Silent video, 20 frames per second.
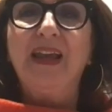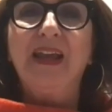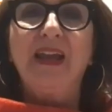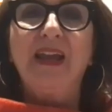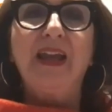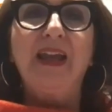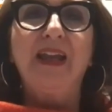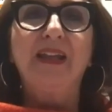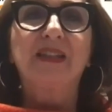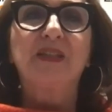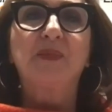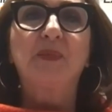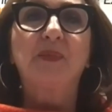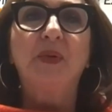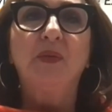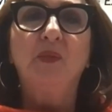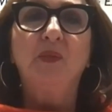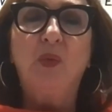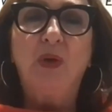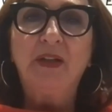It's
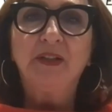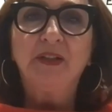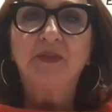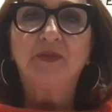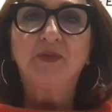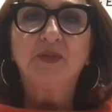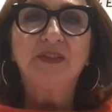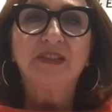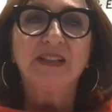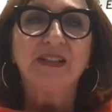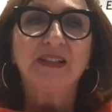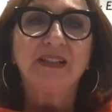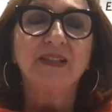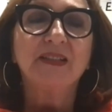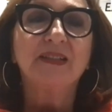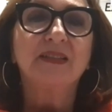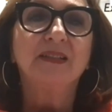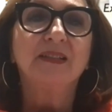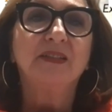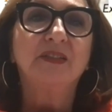been wonderful to
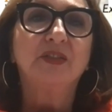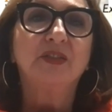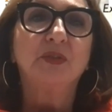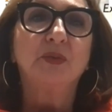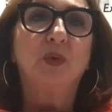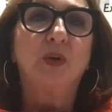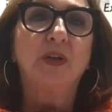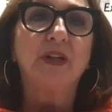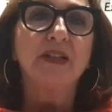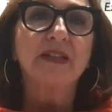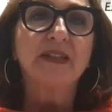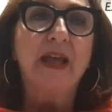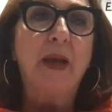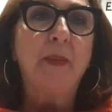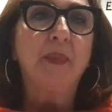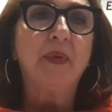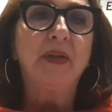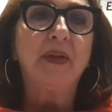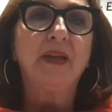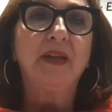listen to what is
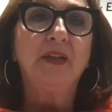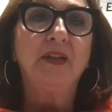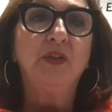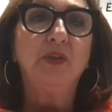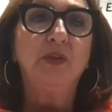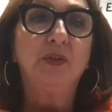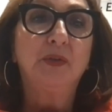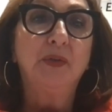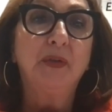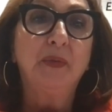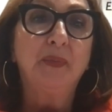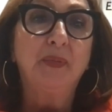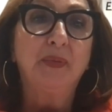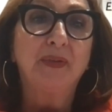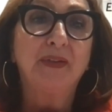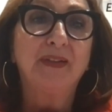happening in Europe,